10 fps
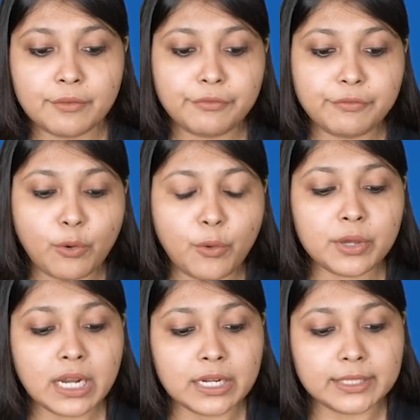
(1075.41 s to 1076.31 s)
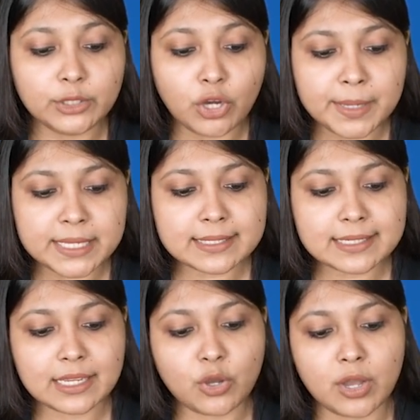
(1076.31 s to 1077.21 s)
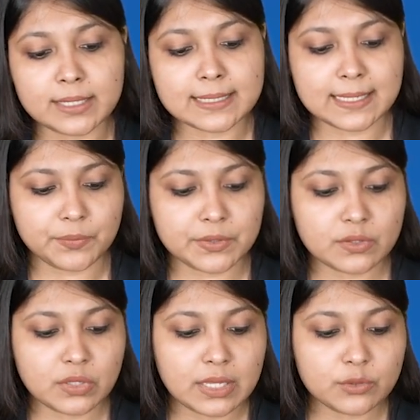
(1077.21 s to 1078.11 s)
four domestic concepts.